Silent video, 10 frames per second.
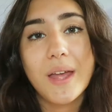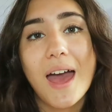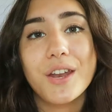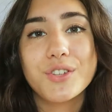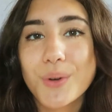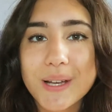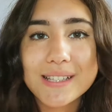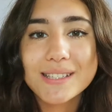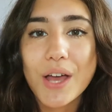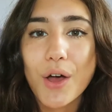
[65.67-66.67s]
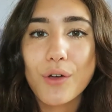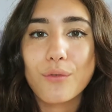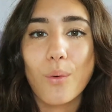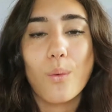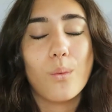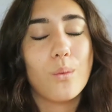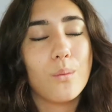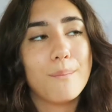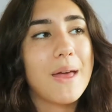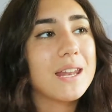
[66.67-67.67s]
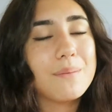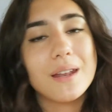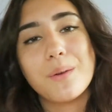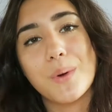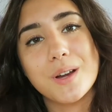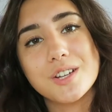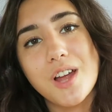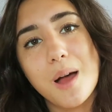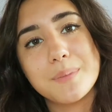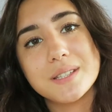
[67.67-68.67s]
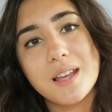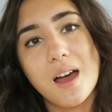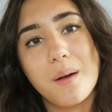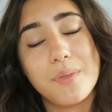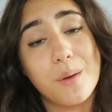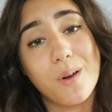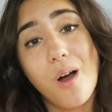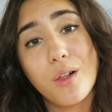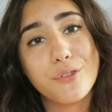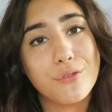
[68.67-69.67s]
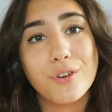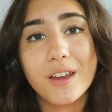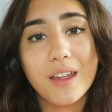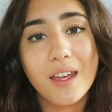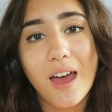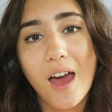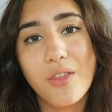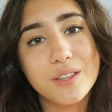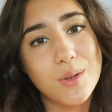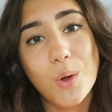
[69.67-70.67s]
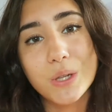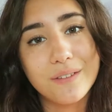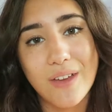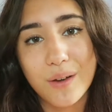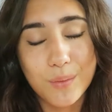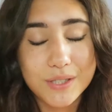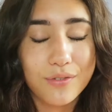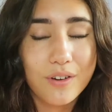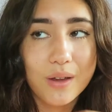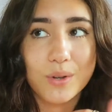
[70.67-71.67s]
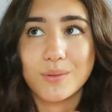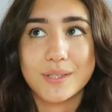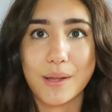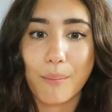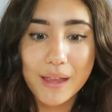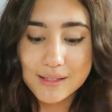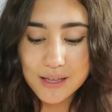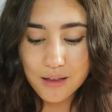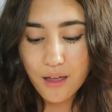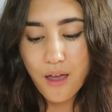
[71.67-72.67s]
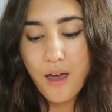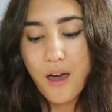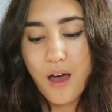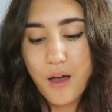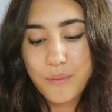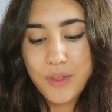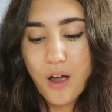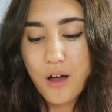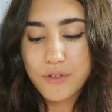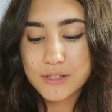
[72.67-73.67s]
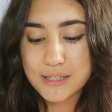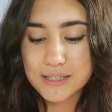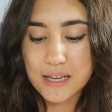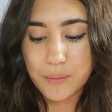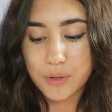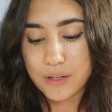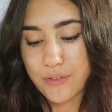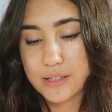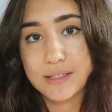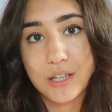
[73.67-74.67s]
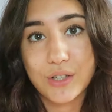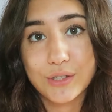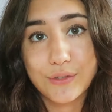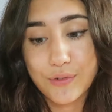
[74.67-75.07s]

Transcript: we had a choice of many workshops. They were all free. This whole event was free, which was amazing. They offered sustainable living skills